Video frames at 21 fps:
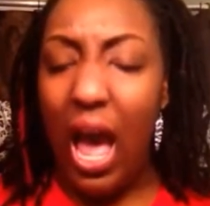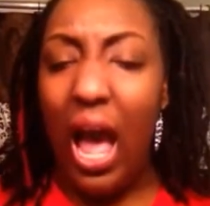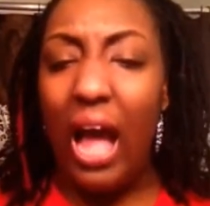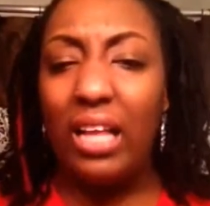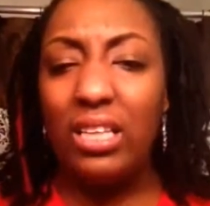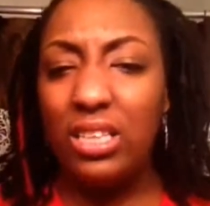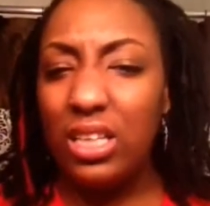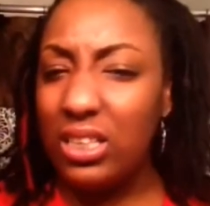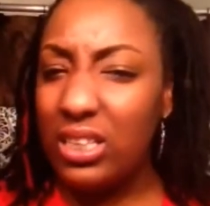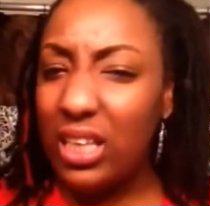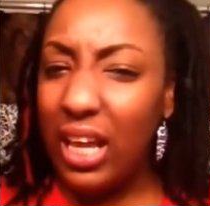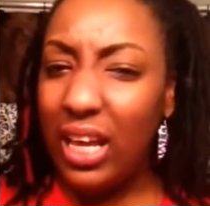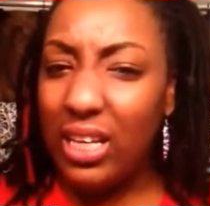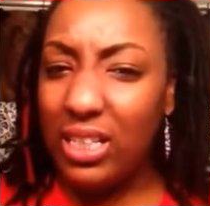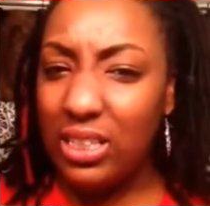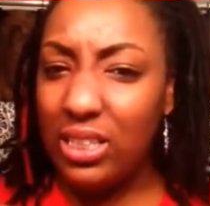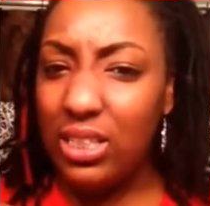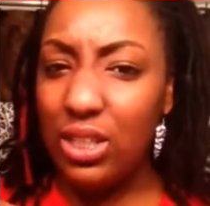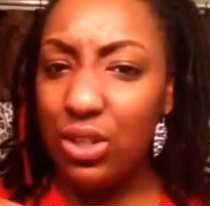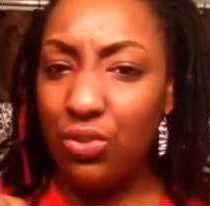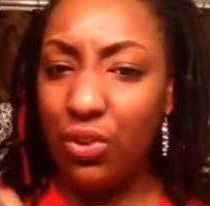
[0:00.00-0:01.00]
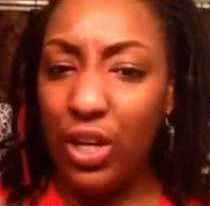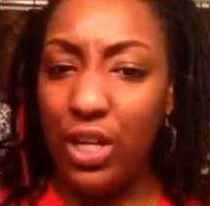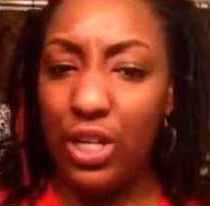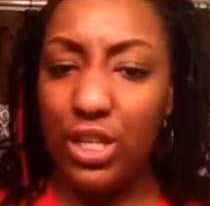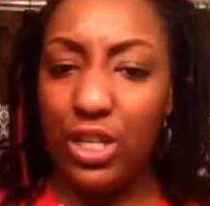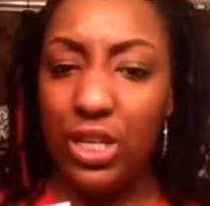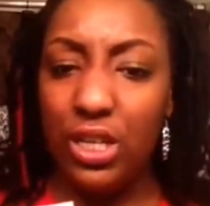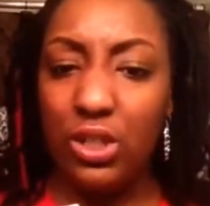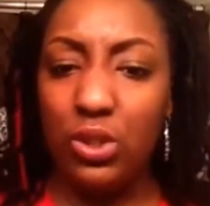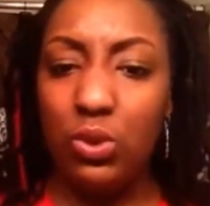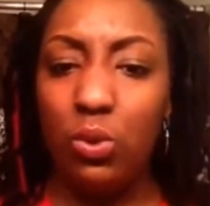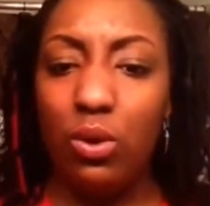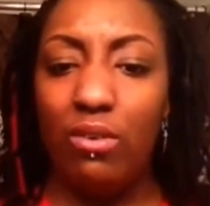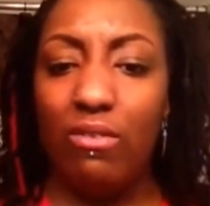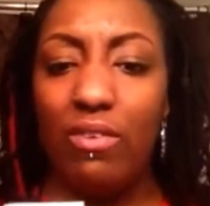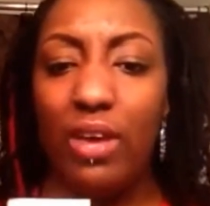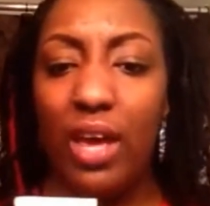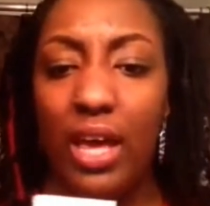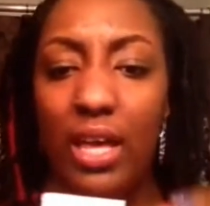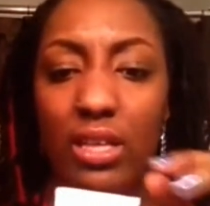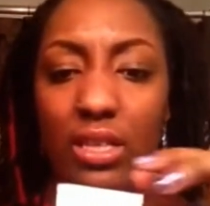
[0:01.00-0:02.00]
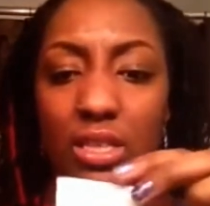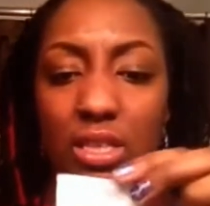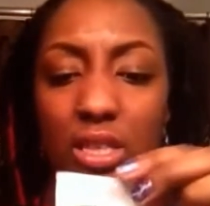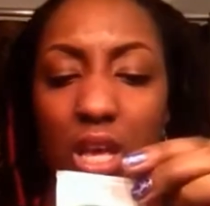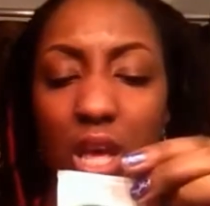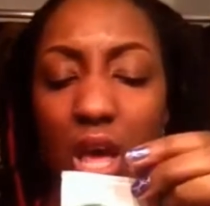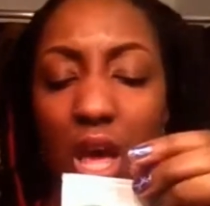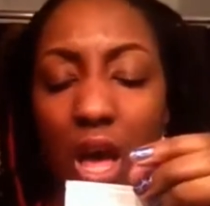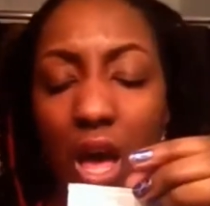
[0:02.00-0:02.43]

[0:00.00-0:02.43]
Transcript: I took that consideration into advance.